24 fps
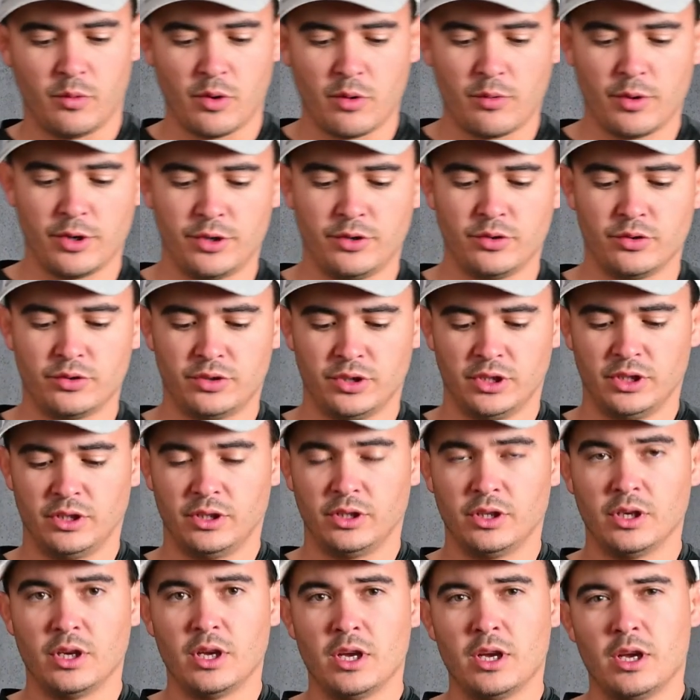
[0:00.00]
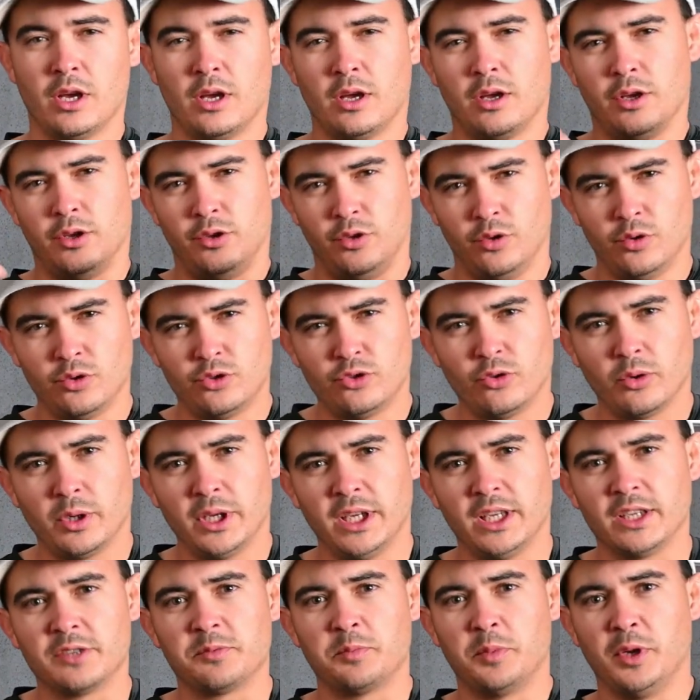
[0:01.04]
we were using
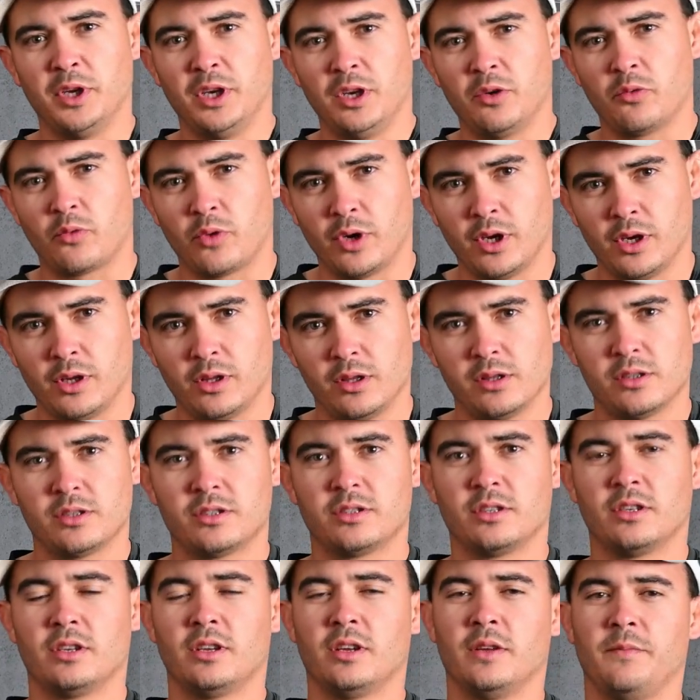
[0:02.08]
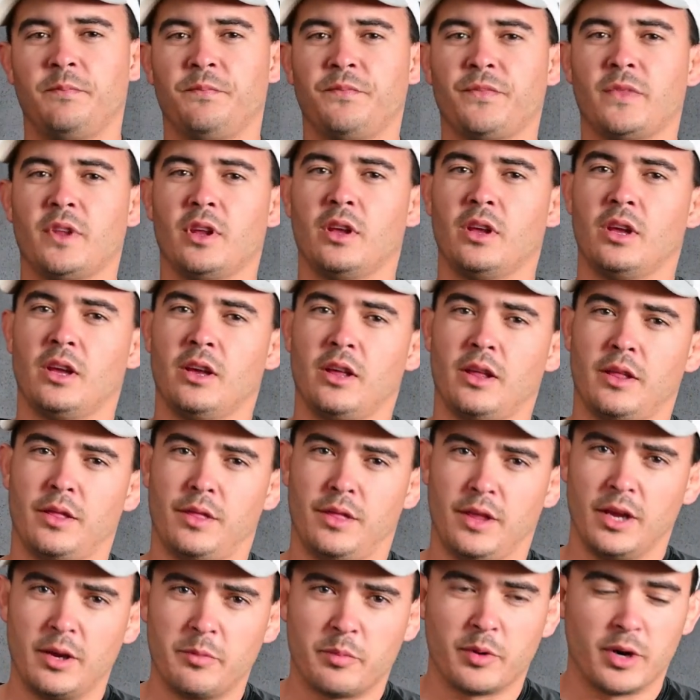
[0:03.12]
usually spinning reels,
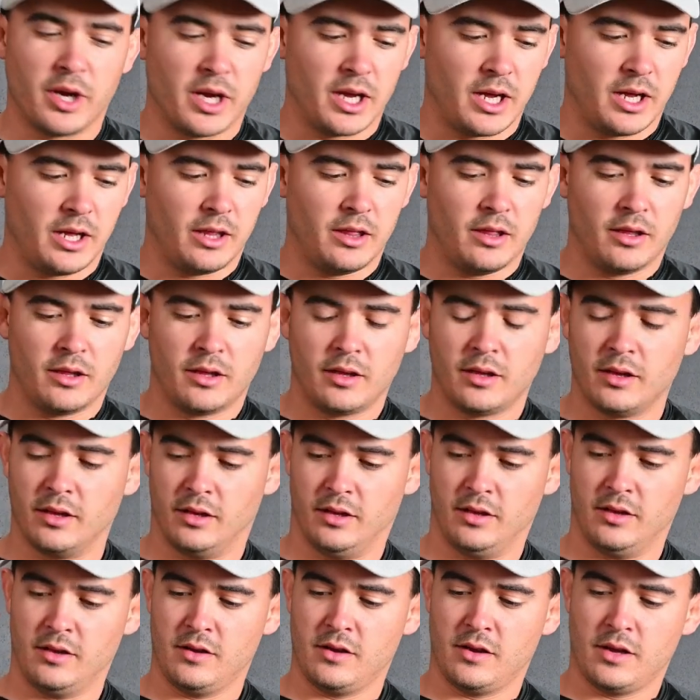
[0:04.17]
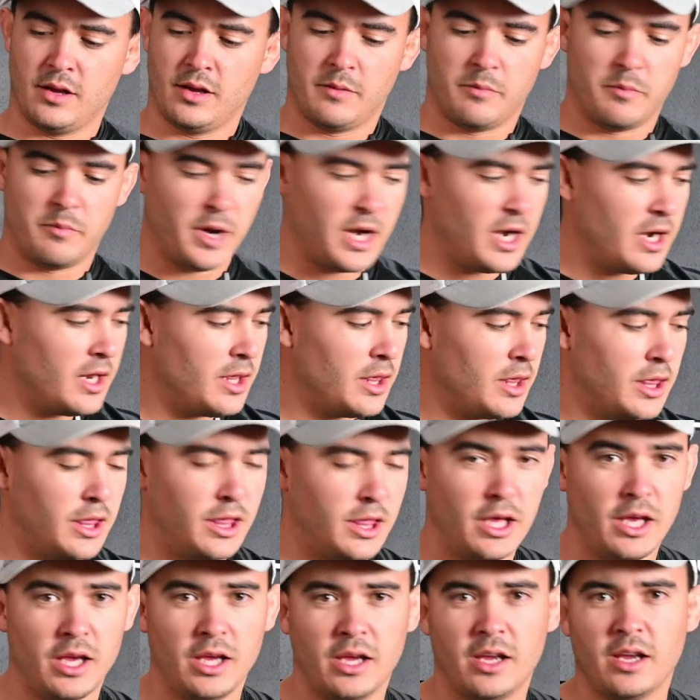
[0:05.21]
thick braid, very
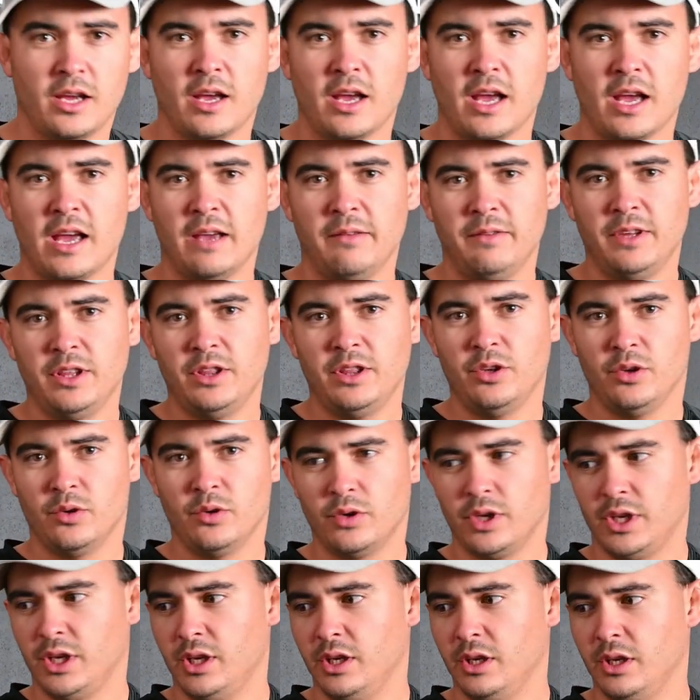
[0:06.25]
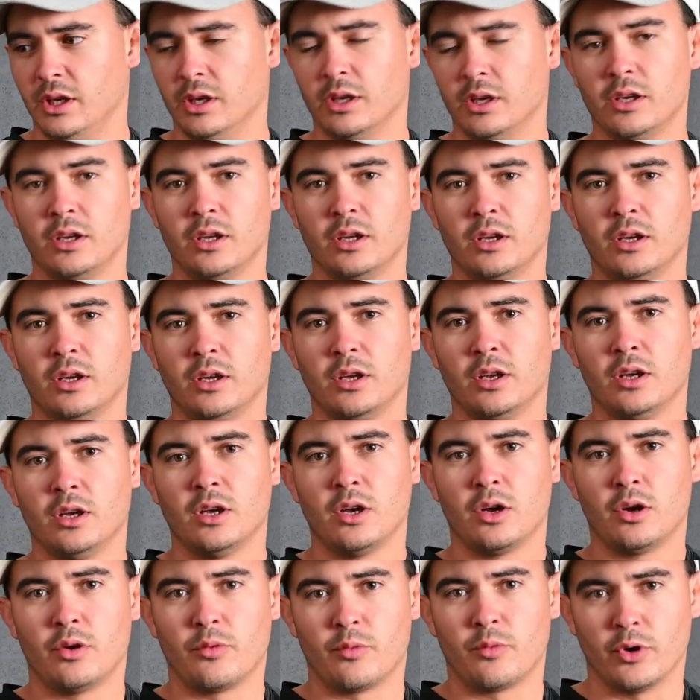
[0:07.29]
thick, heavy duty
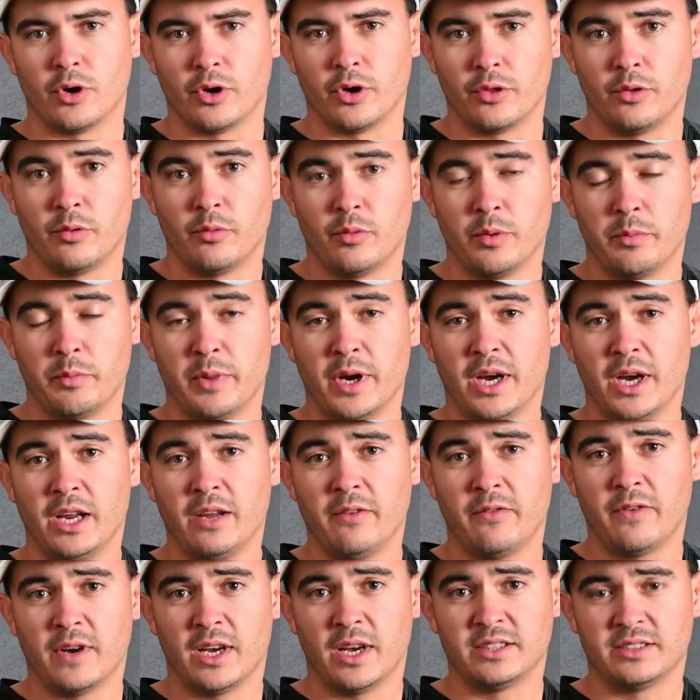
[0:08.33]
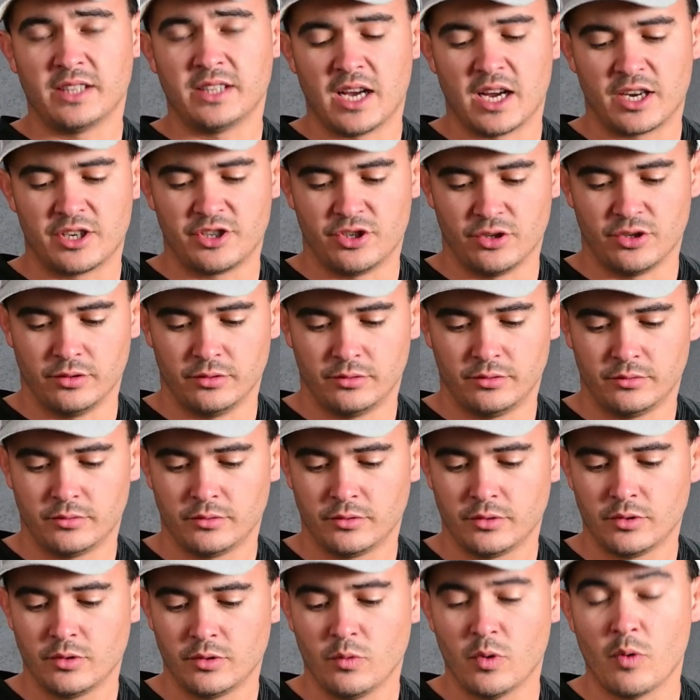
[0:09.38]
rod with very fast action.
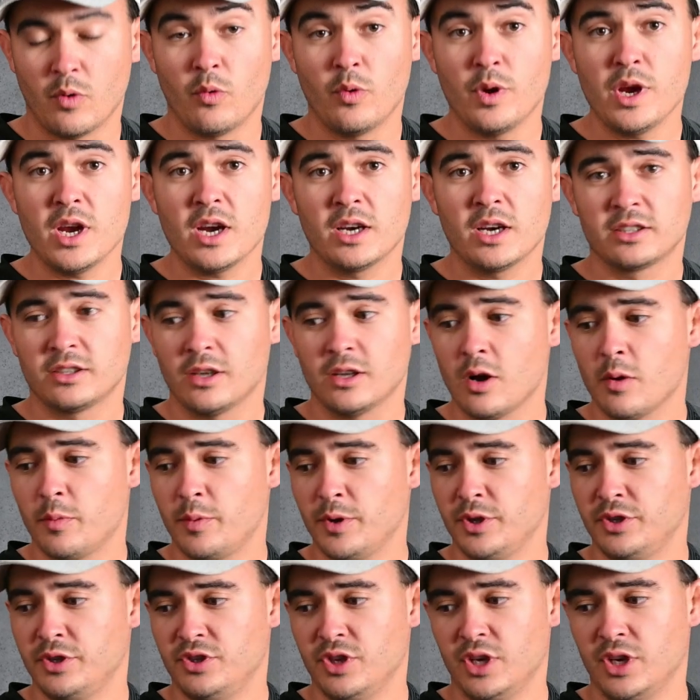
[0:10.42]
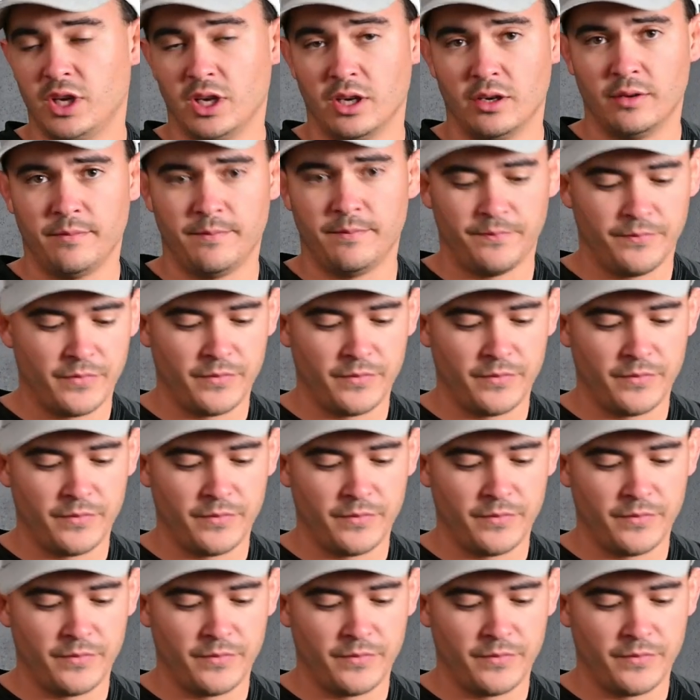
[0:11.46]
When we are slow pitch jigging,